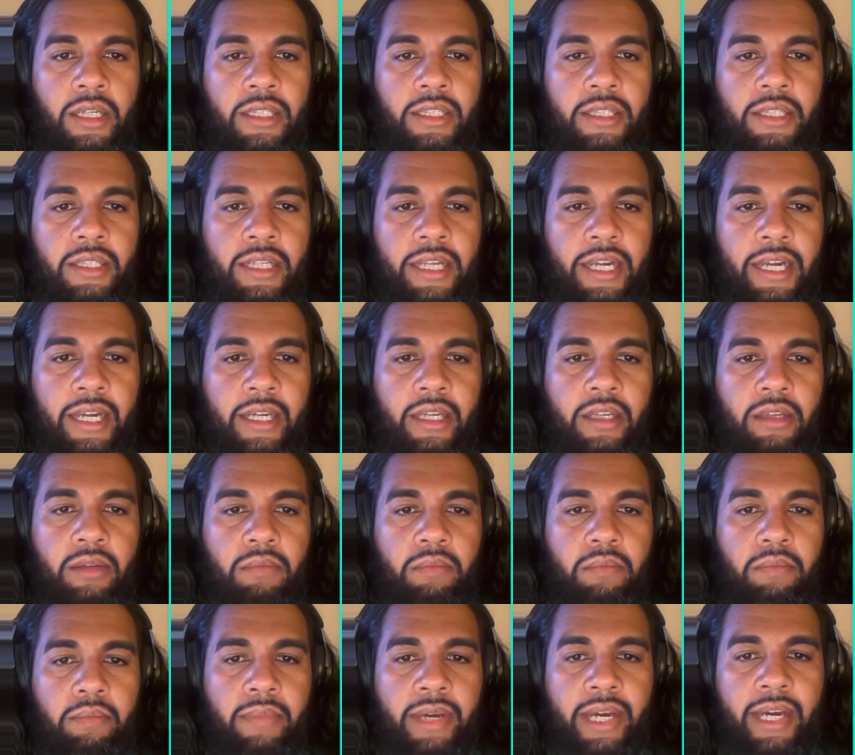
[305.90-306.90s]
stack
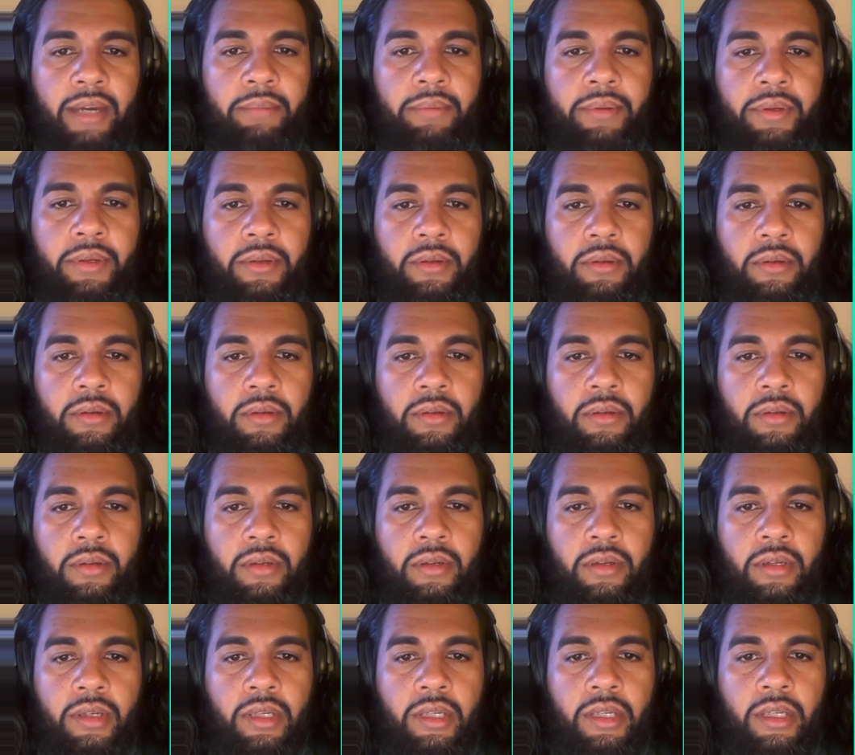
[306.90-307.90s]
map,
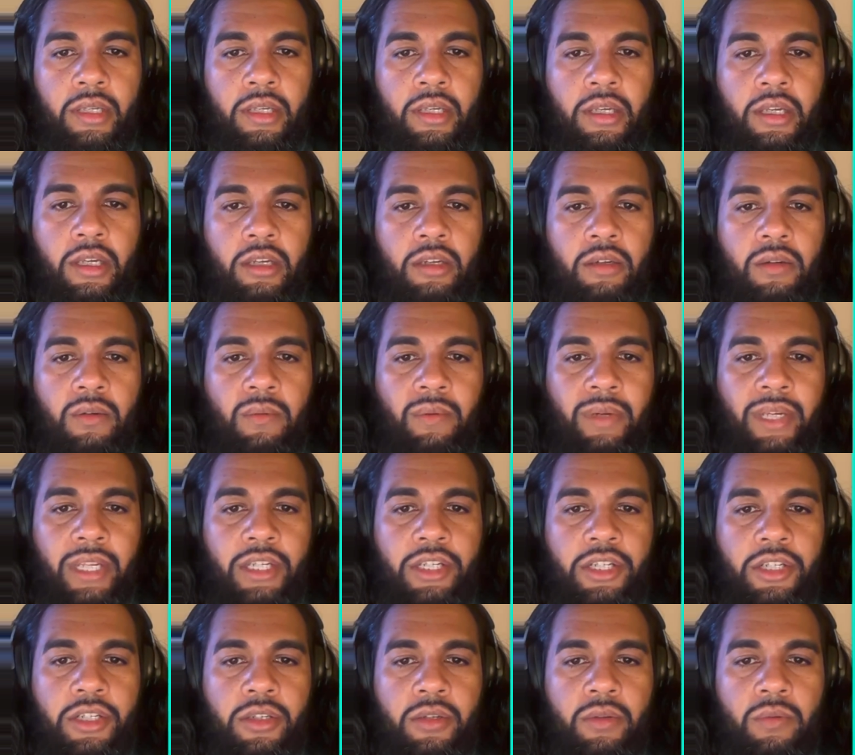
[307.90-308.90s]

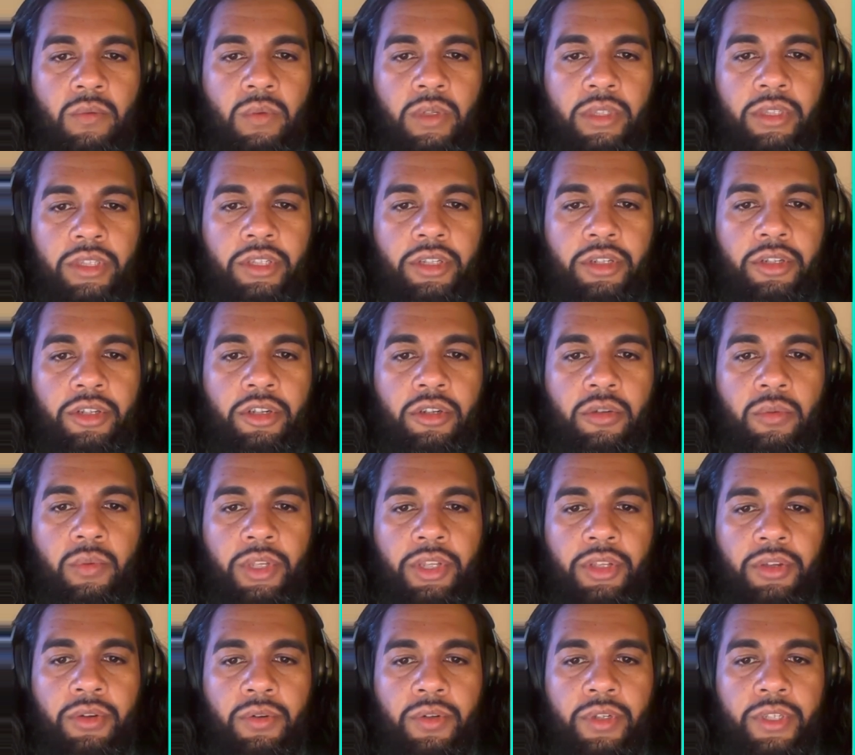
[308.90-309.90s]
which once you know
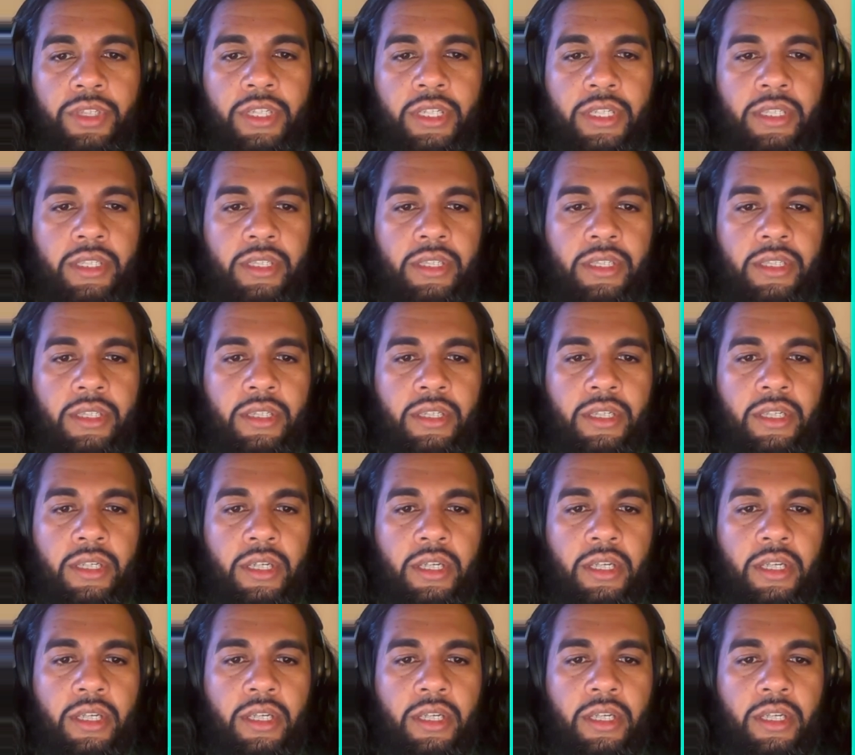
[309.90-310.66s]
what yours is,